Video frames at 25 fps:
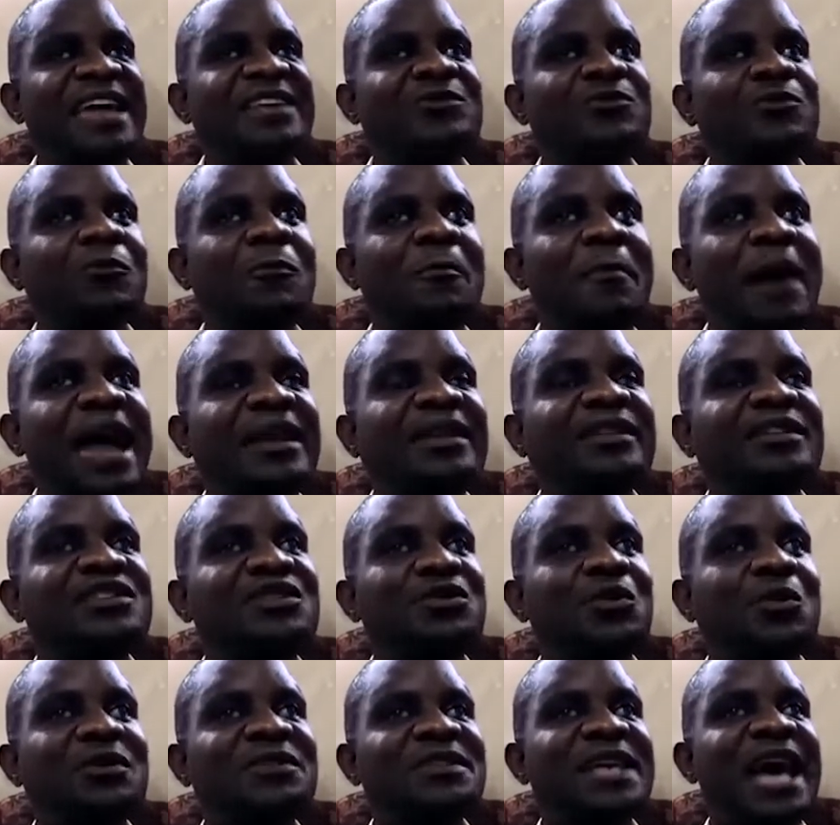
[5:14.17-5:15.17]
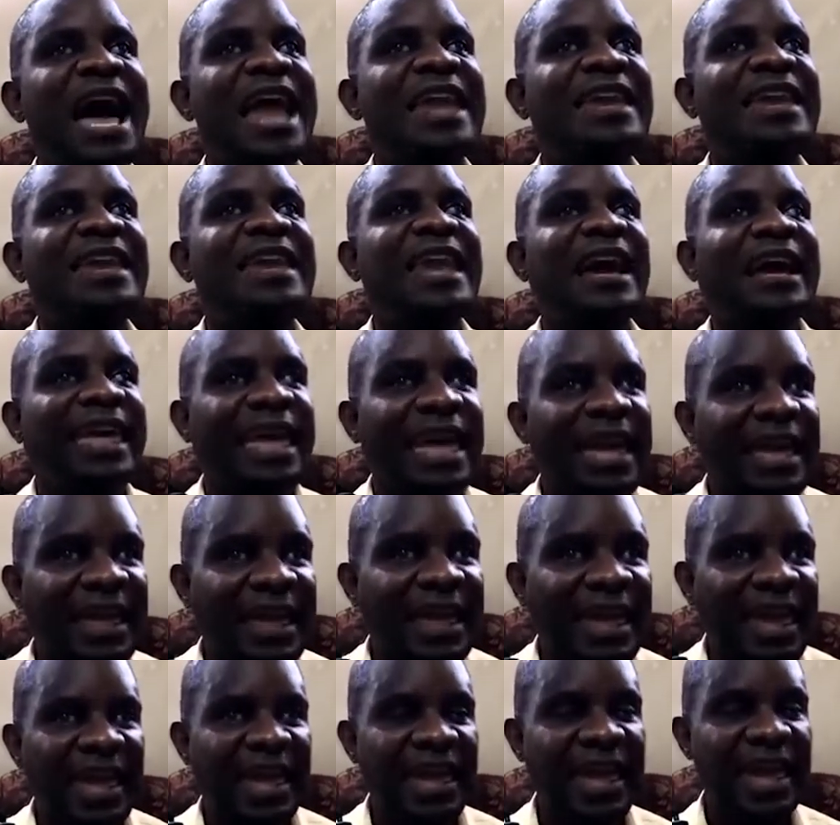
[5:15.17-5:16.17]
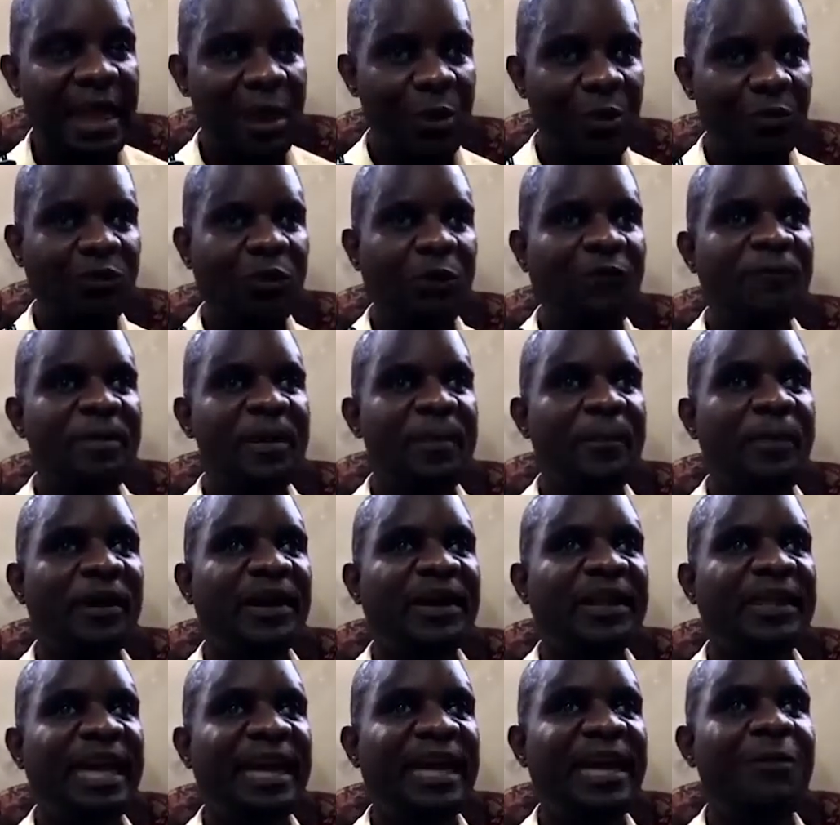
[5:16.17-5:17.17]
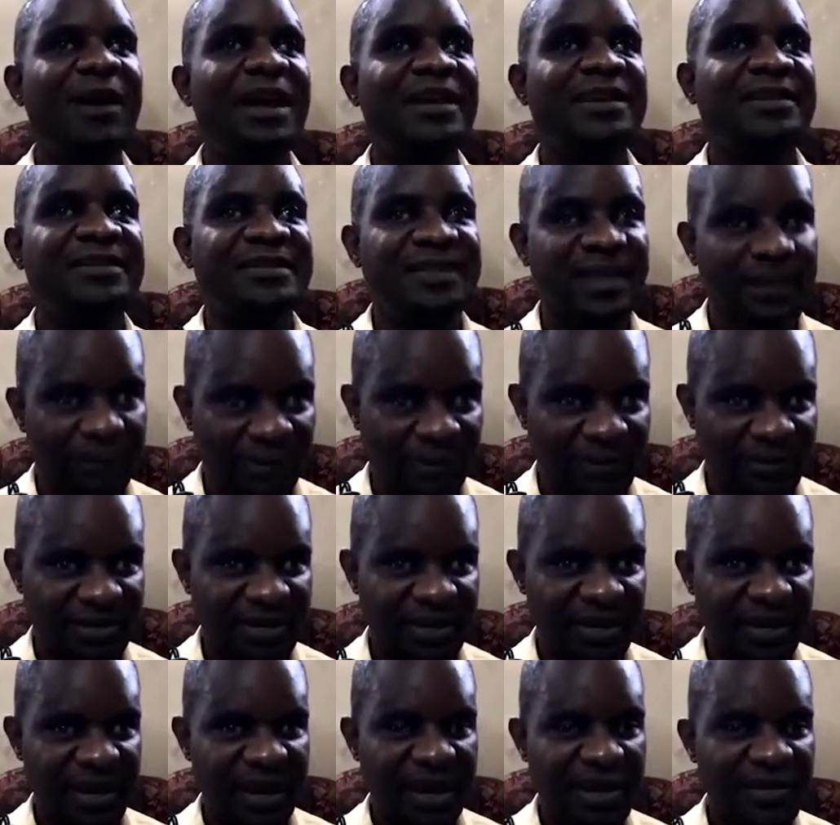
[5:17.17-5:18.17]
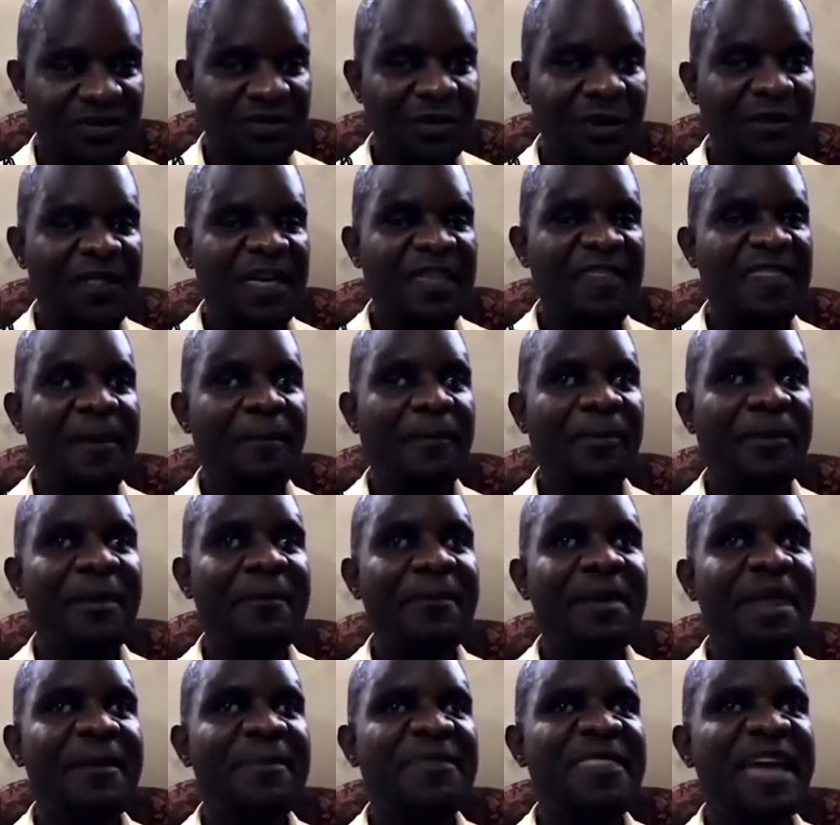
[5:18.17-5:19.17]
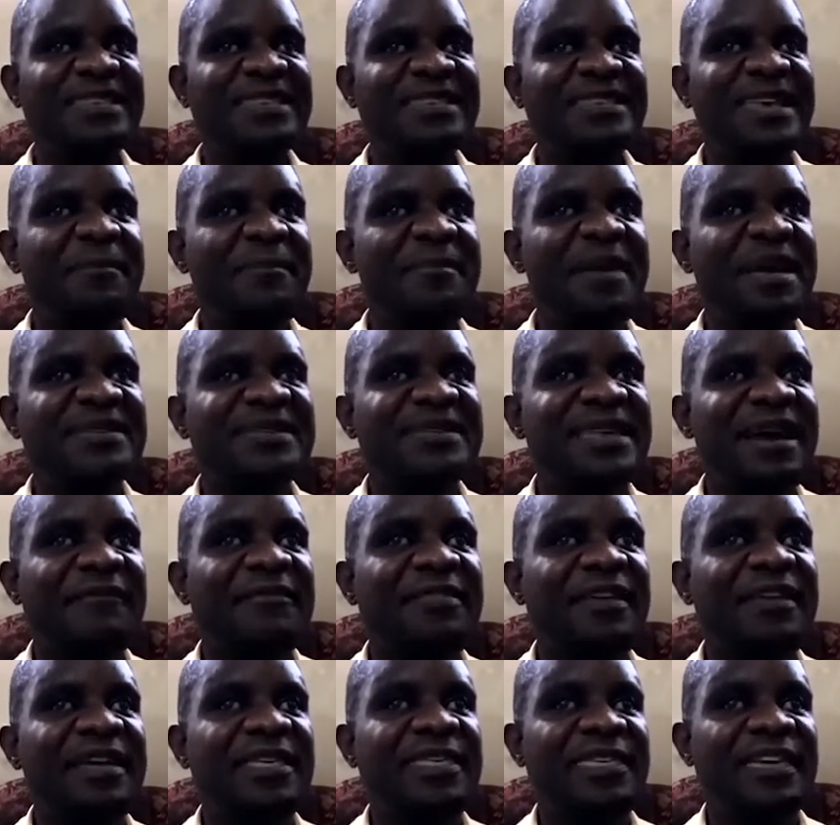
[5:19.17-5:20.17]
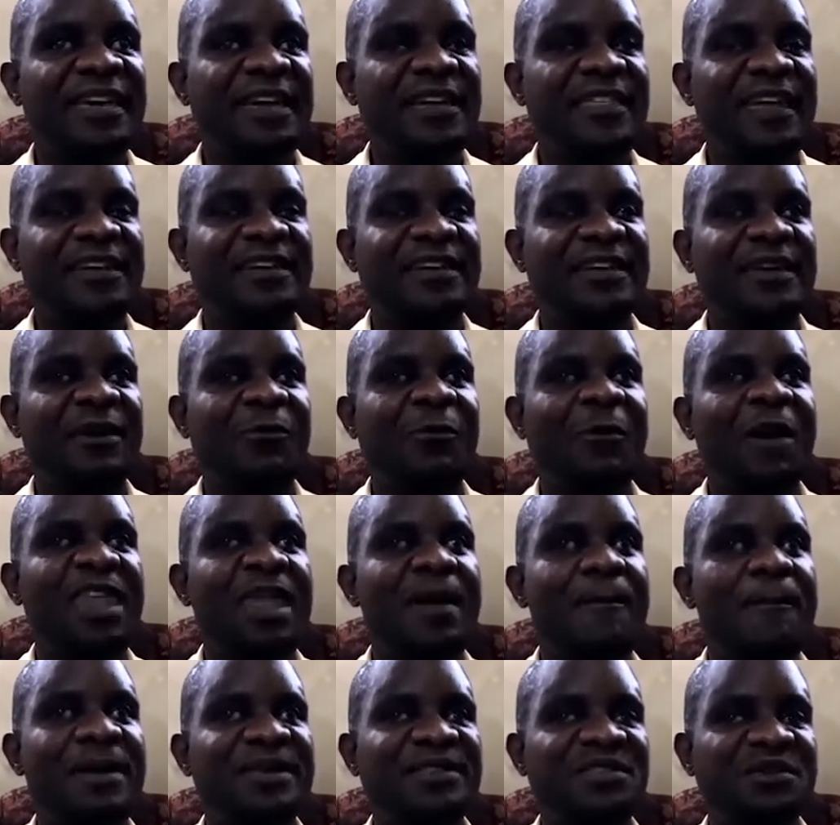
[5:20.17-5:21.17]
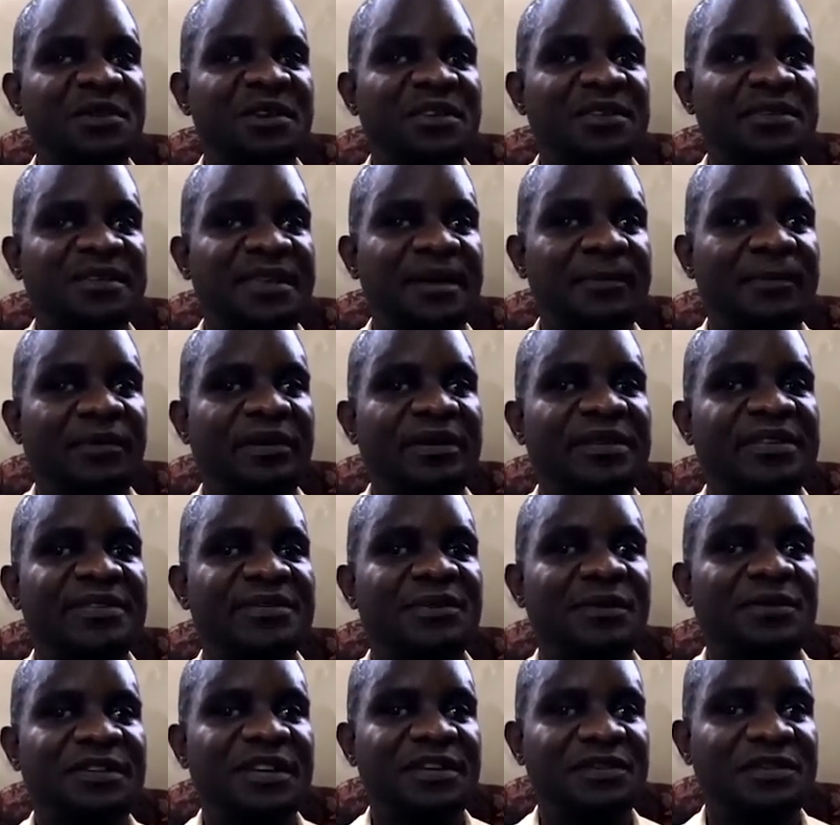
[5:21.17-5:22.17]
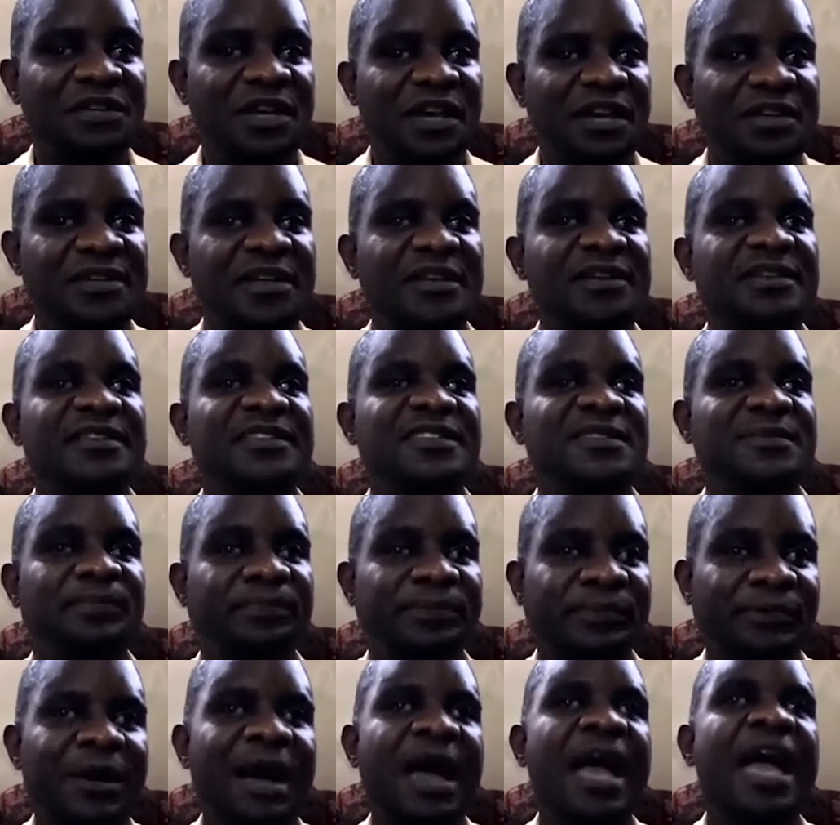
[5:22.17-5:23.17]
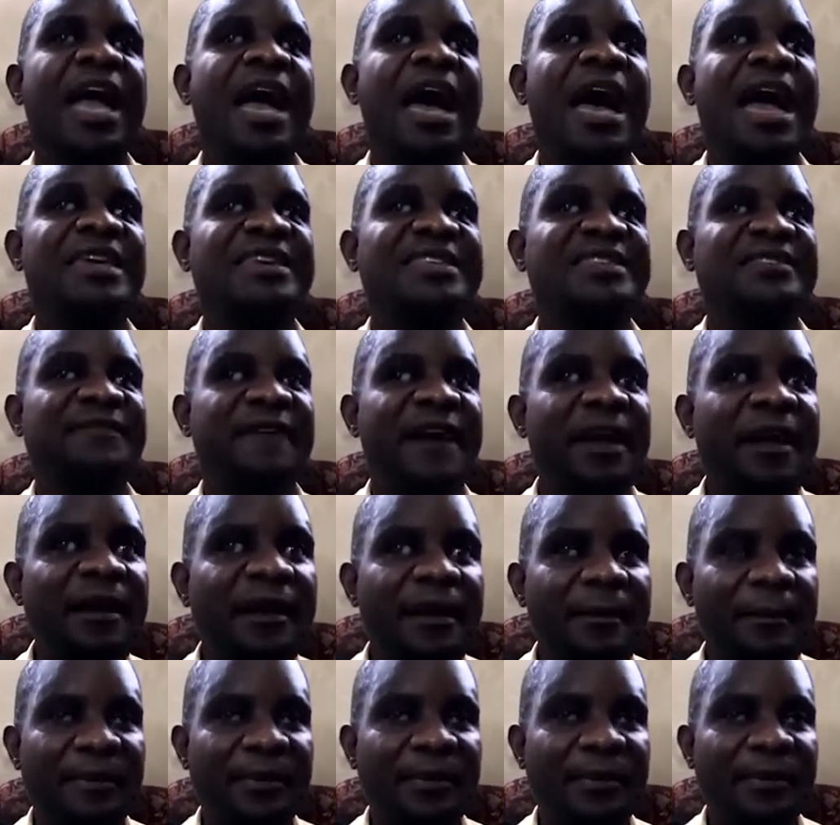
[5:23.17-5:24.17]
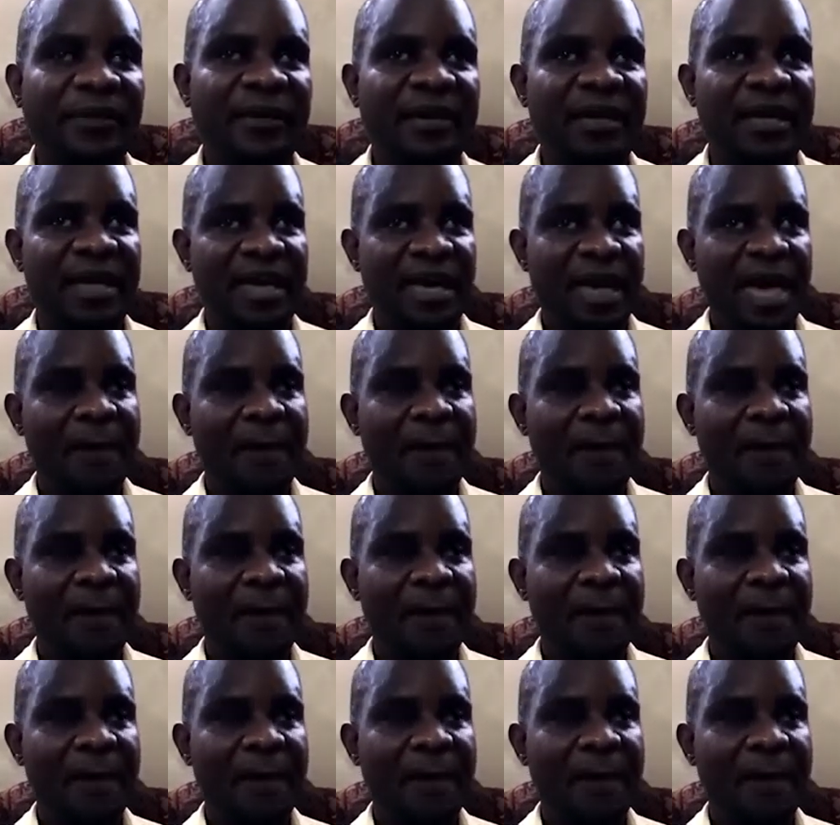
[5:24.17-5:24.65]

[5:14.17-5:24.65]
That woman, she was under KK. A lot of people in KK were disabled. So the problem that Zambians have, they think that eh, when a person is disabled, is not educated, is poor, and is vulnerable.